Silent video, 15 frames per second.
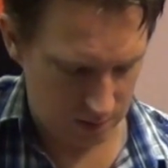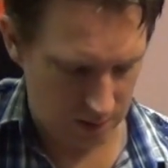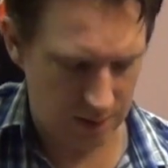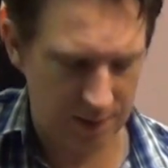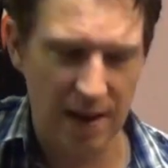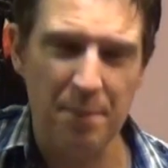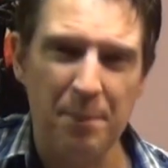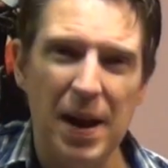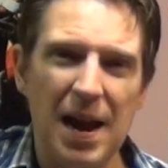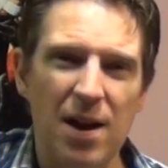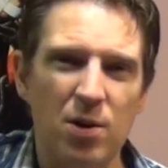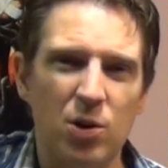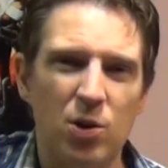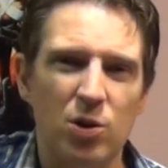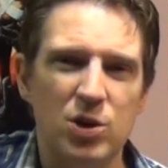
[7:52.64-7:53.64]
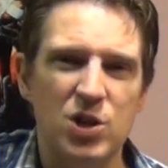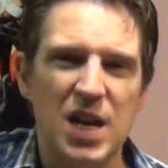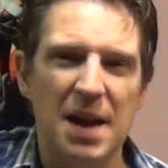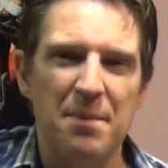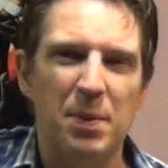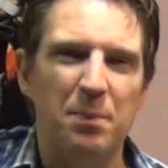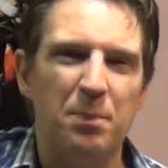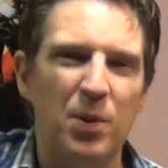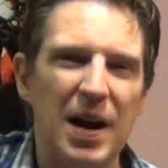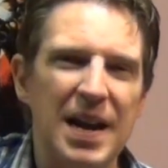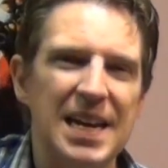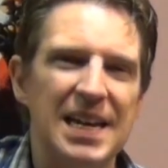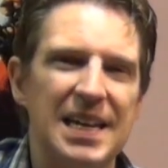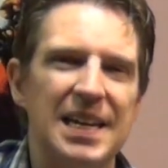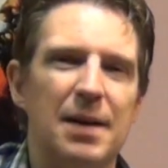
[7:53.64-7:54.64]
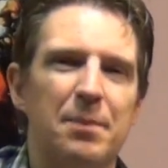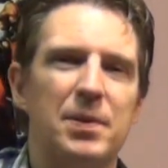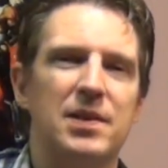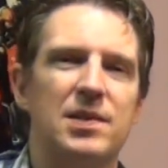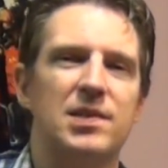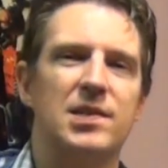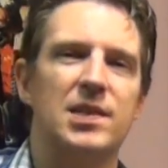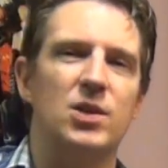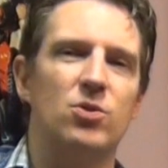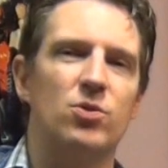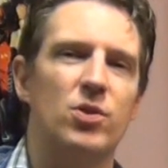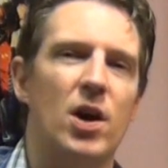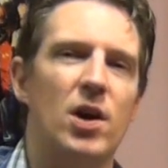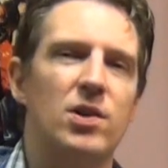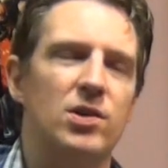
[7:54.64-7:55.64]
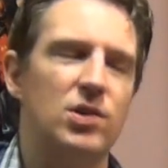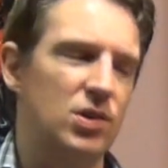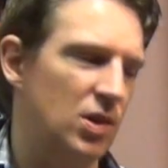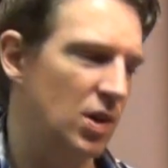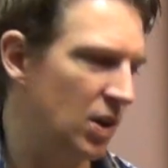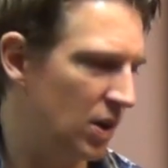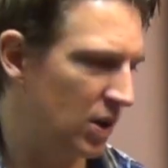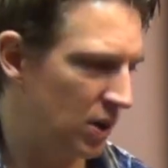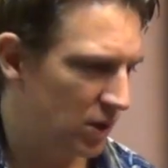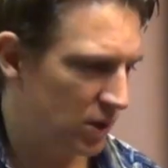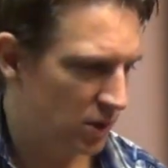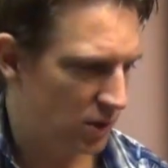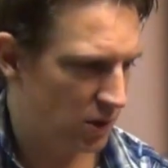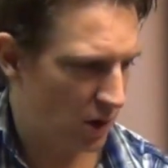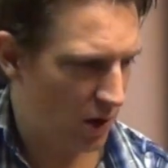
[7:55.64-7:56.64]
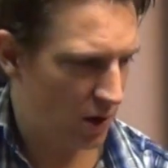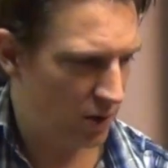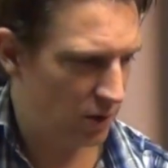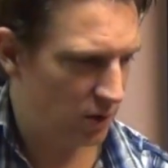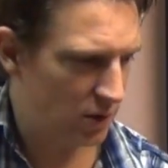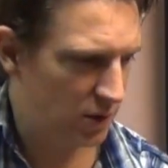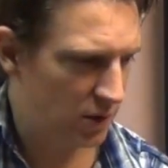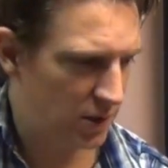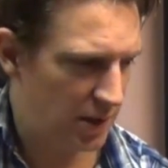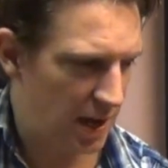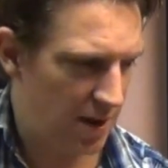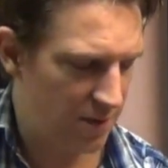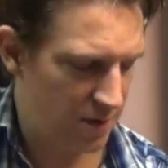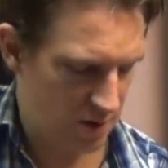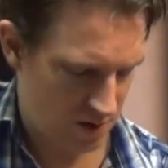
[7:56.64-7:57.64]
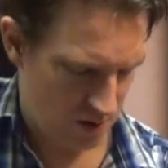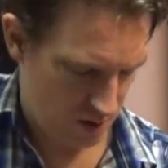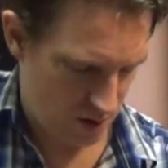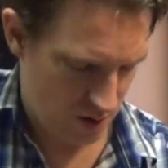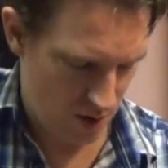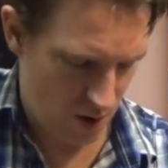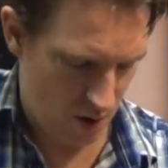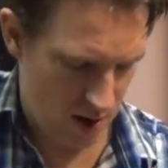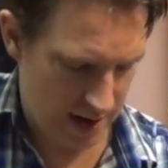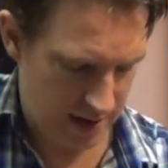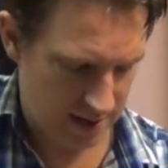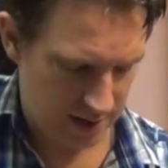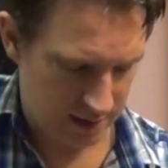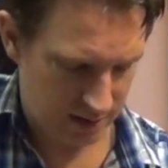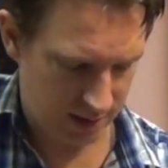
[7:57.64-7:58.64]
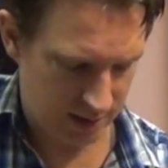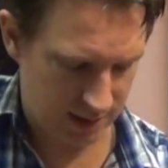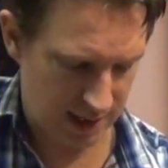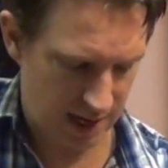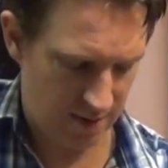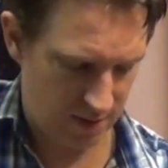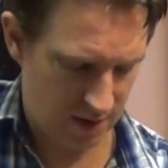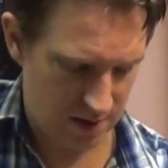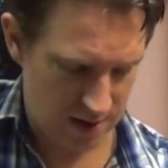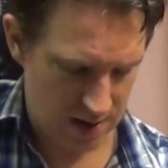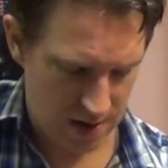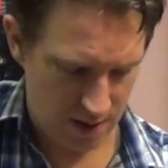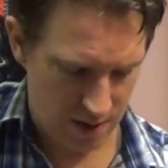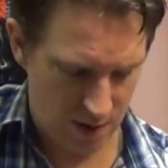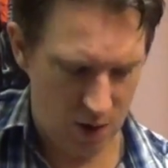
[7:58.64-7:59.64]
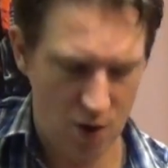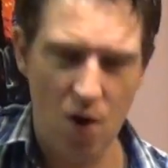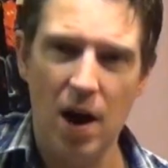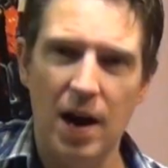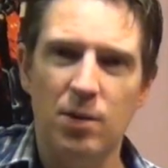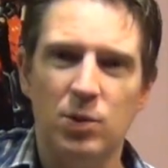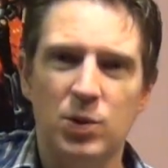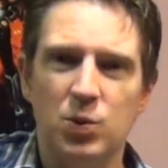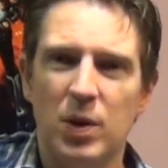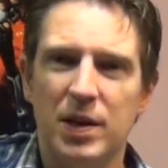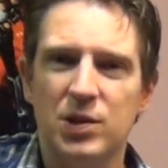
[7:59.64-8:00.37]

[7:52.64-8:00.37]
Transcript: that power chord shape, but breaking it up into single notes. So 7, 9, 7. The 9 was 1